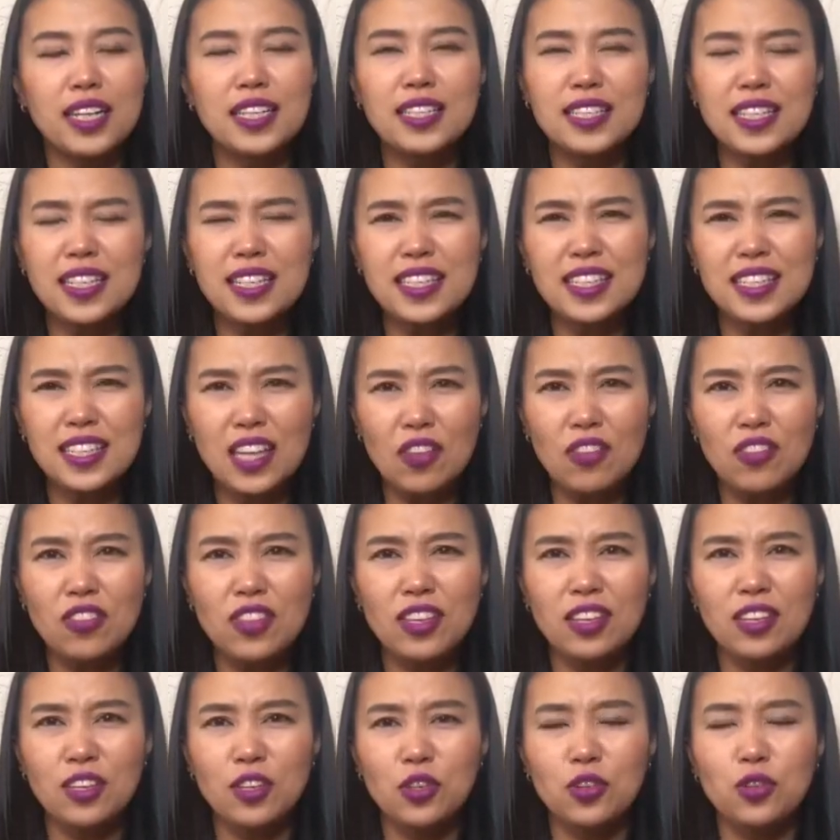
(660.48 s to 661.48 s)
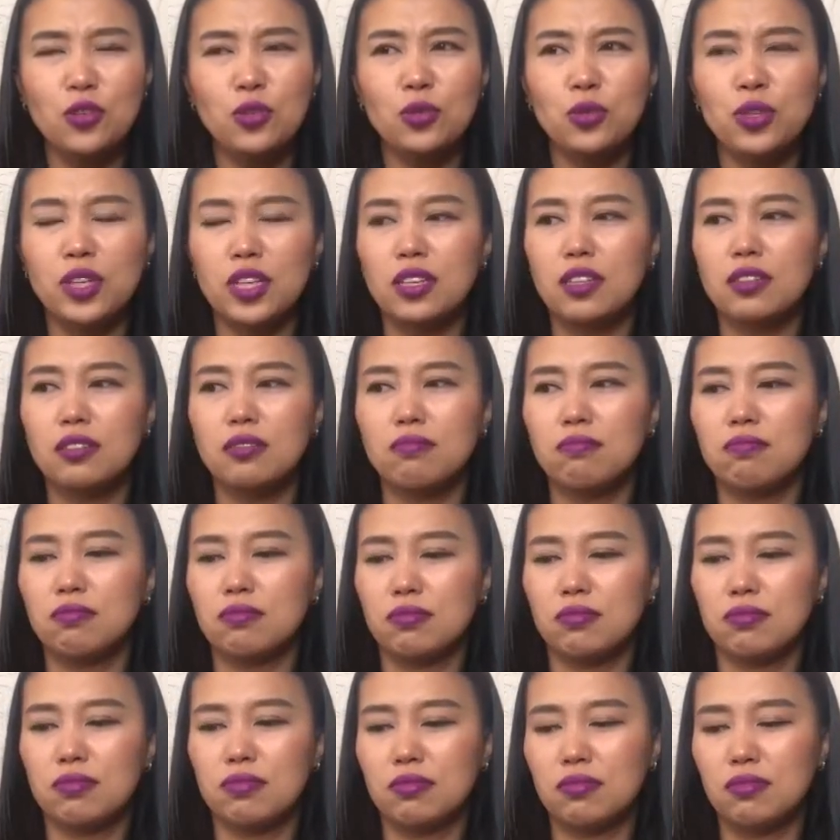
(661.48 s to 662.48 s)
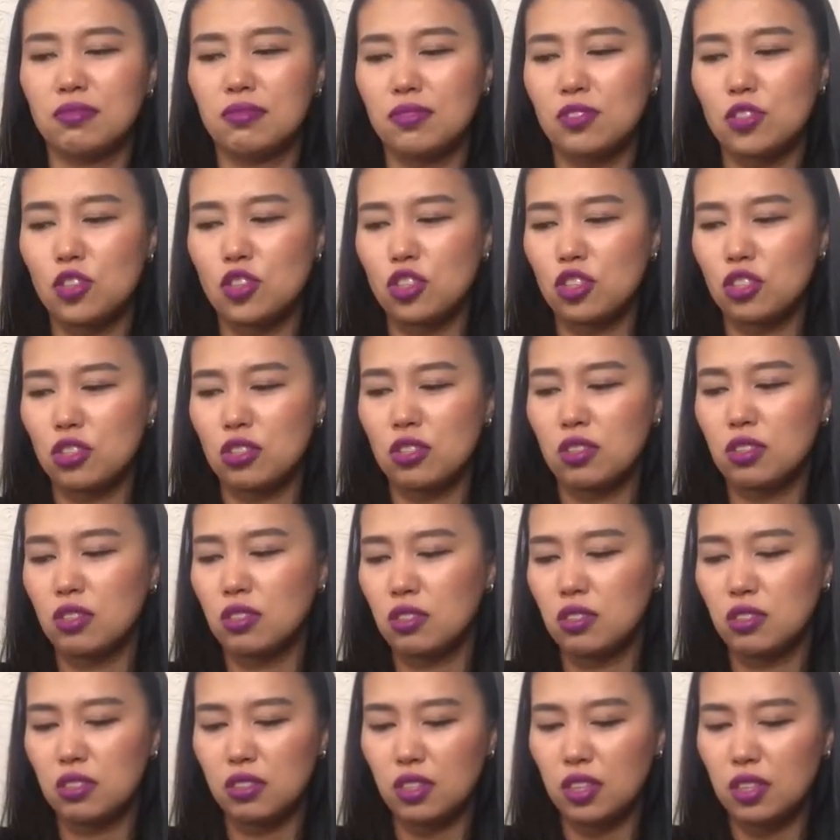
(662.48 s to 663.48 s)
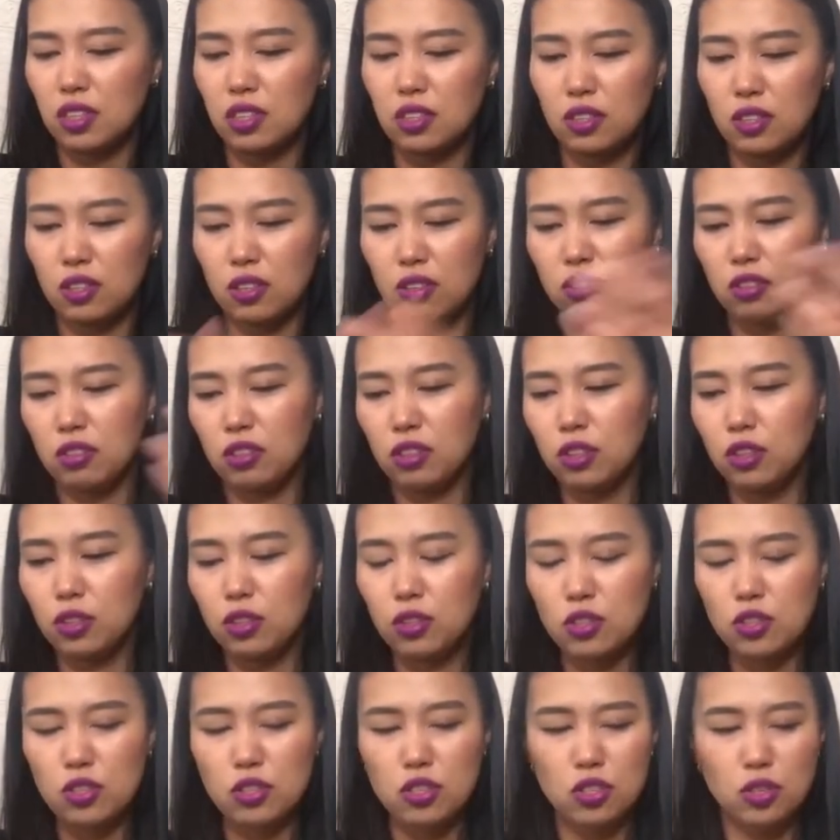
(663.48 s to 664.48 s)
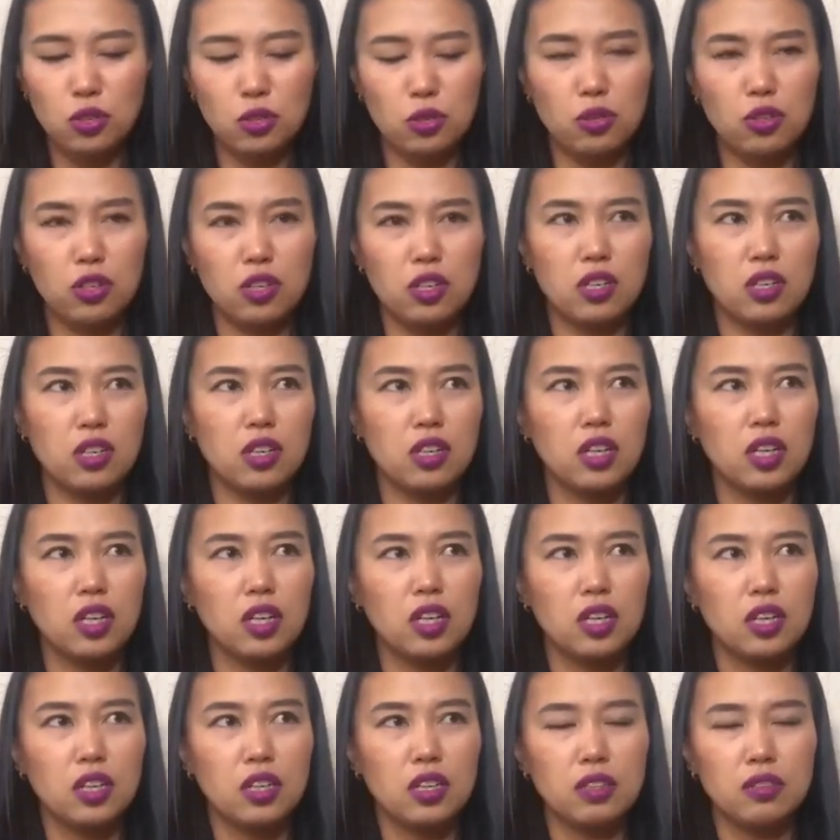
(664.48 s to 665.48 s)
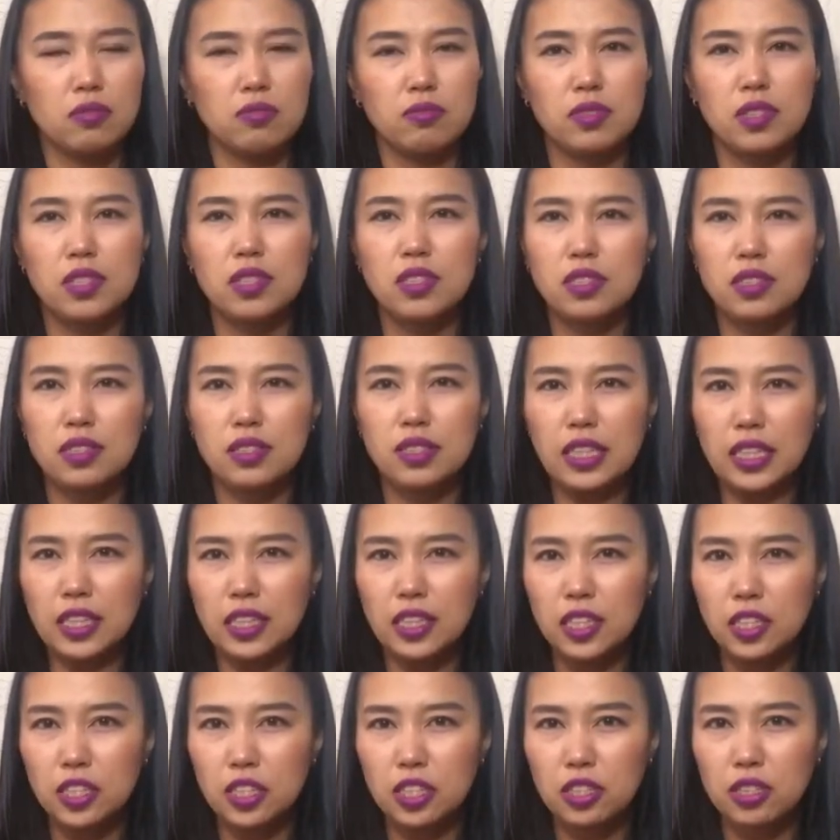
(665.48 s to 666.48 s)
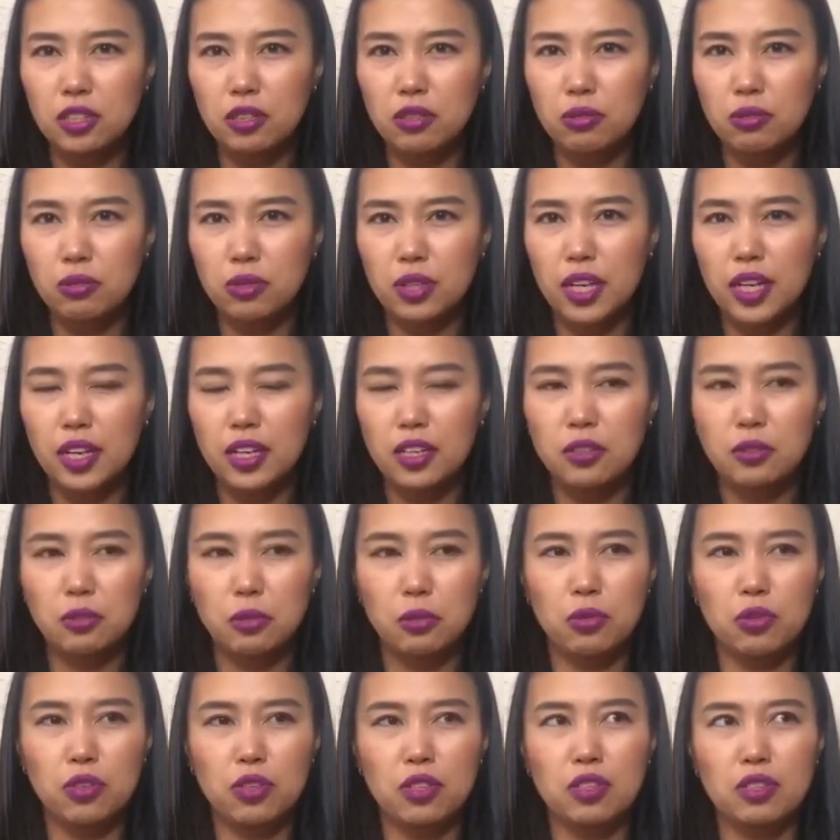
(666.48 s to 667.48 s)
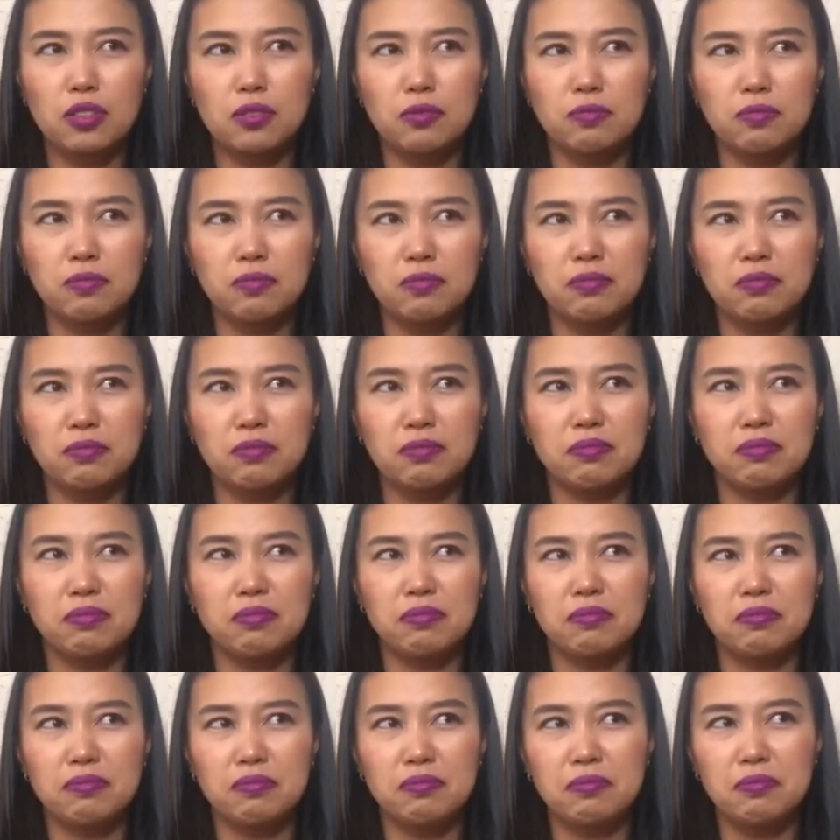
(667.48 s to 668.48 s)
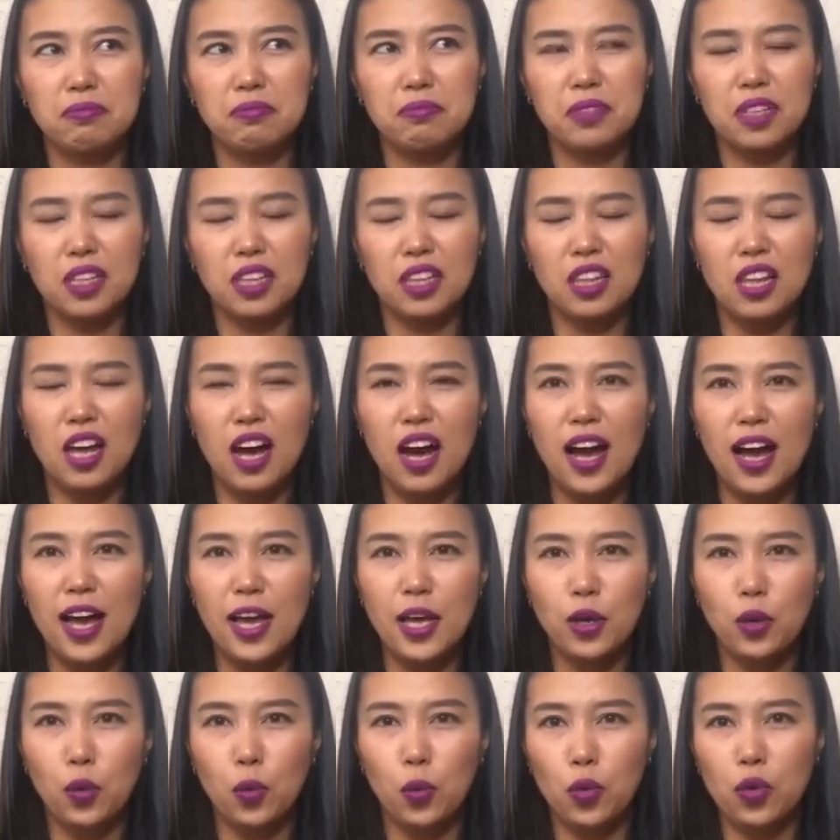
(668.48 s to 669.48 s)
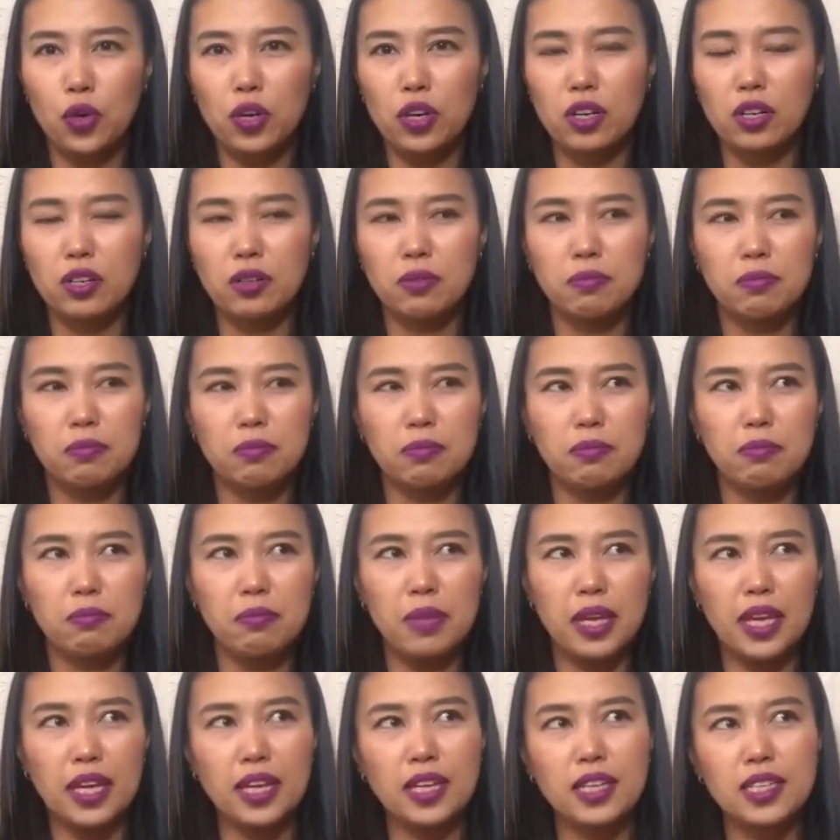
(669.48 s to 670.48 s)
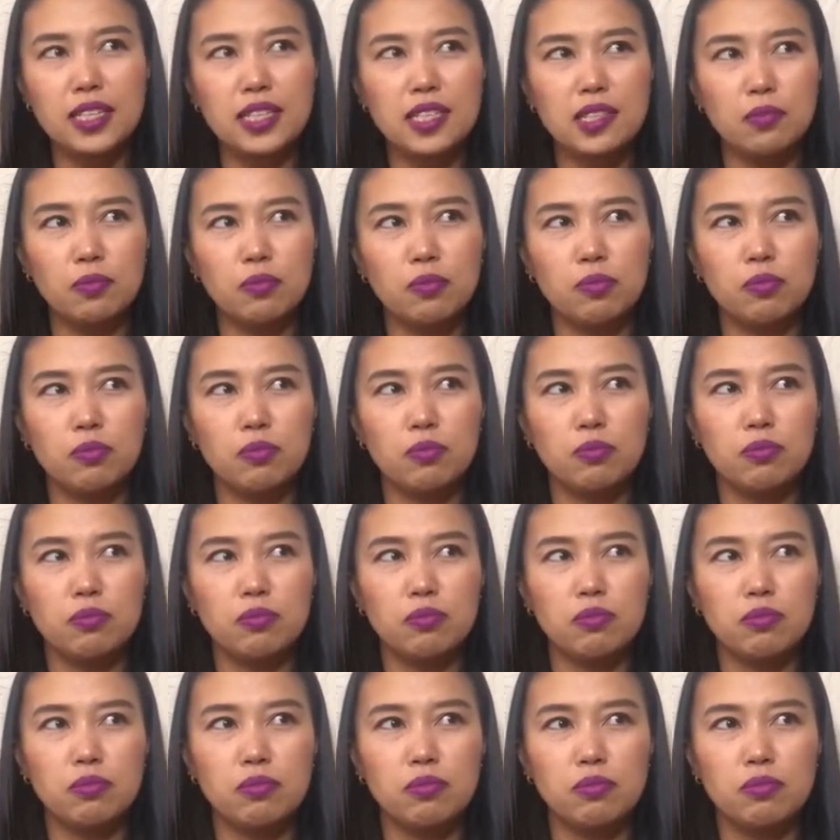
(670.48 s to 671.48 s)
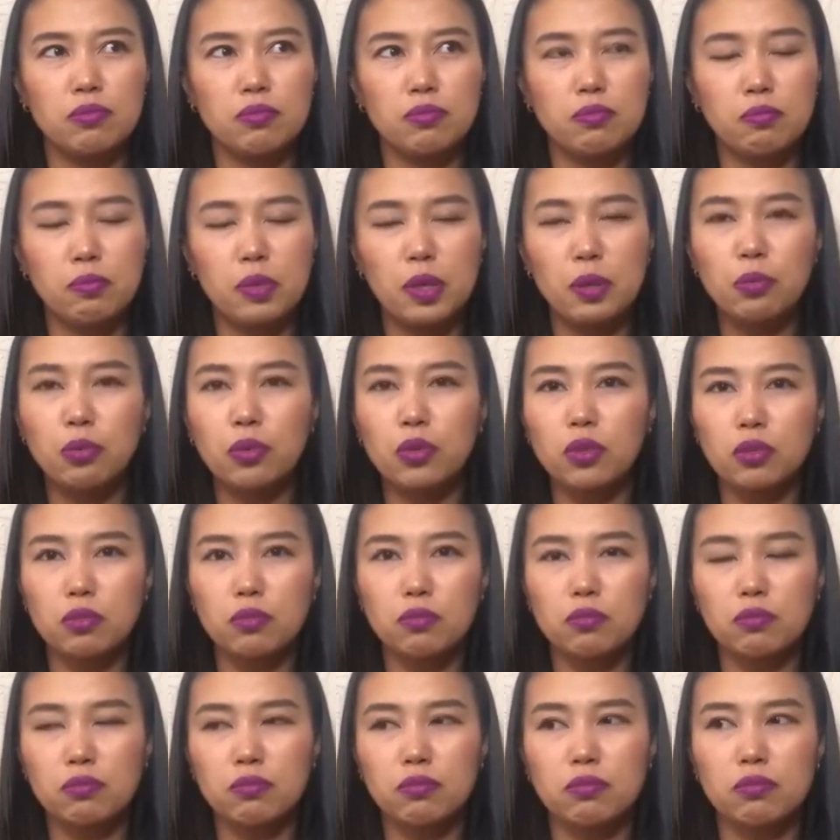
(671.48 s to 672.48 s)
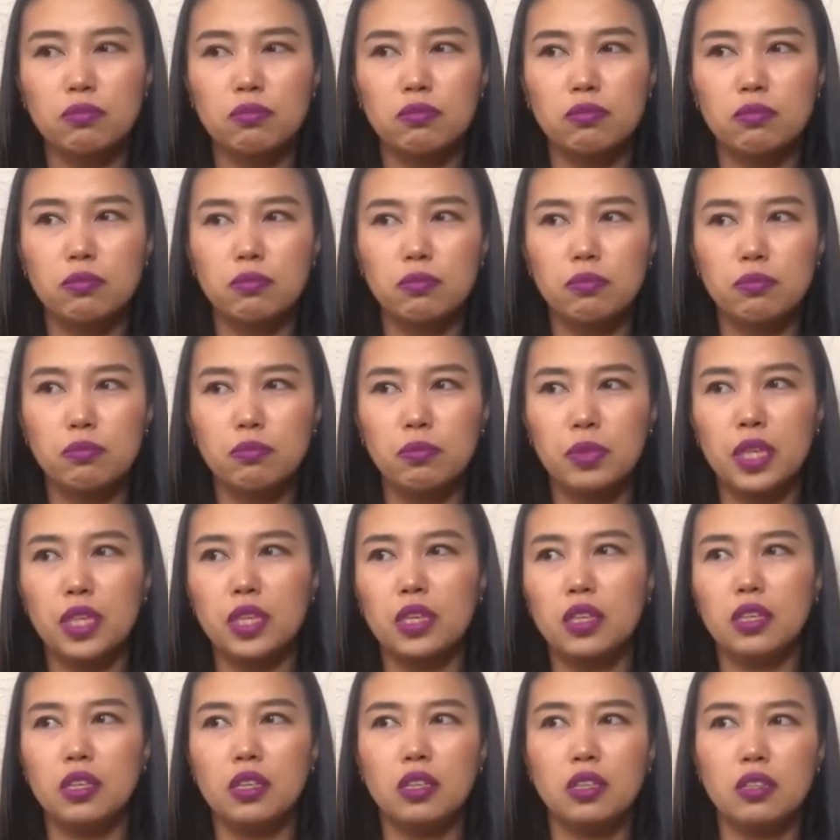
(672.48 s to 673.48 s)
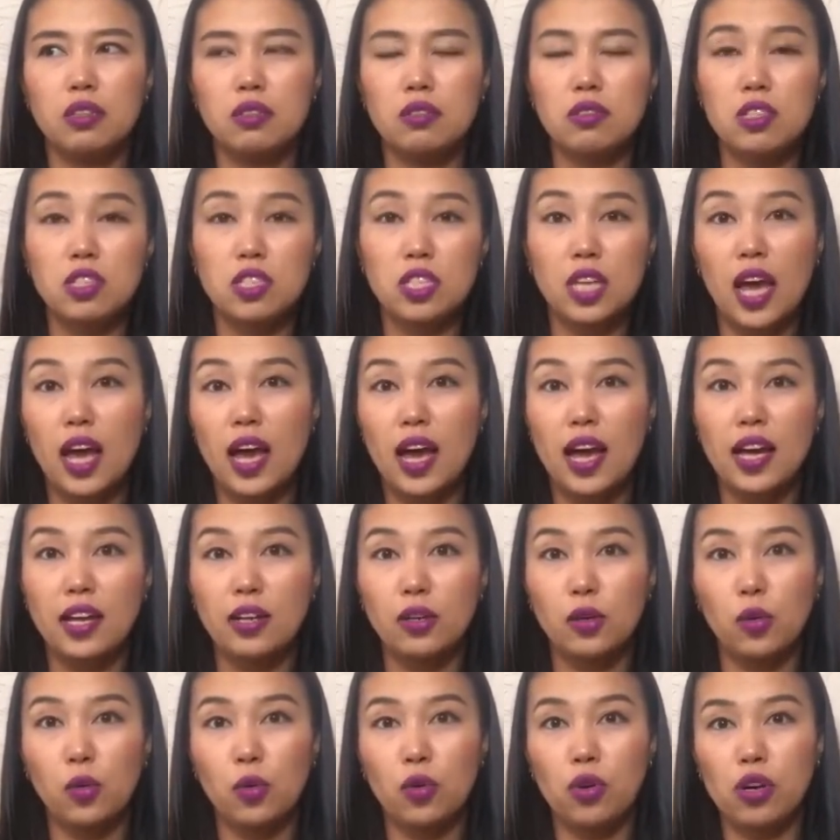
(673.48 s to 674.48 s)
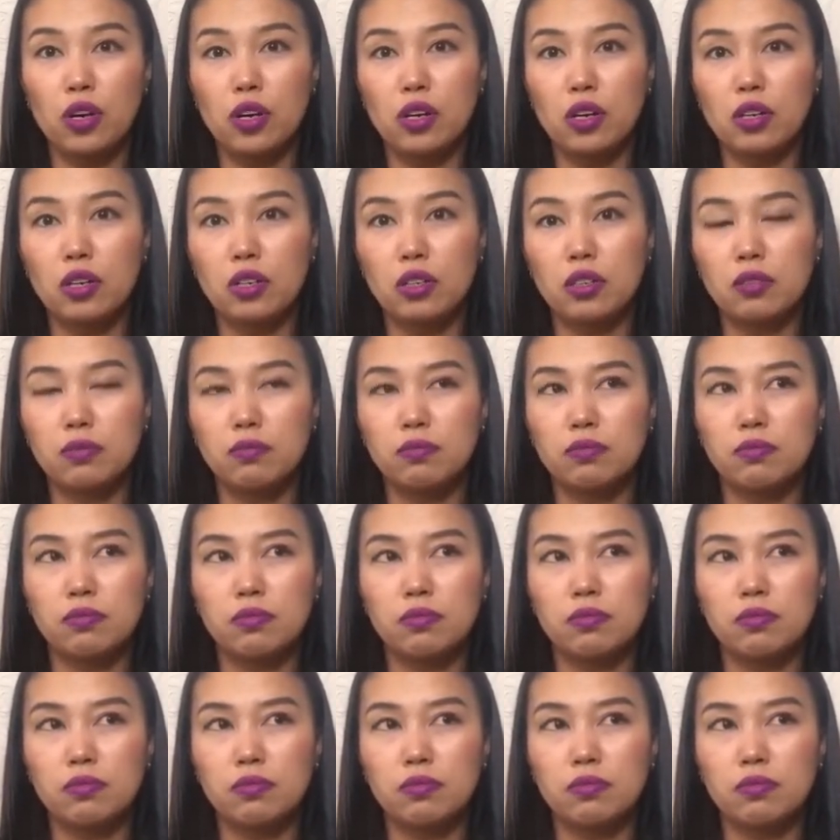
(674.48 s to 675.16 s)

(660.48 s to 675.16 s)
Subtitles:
it's not something you should, I don't know, lose your dignity, right? Or lie or make some people be sad or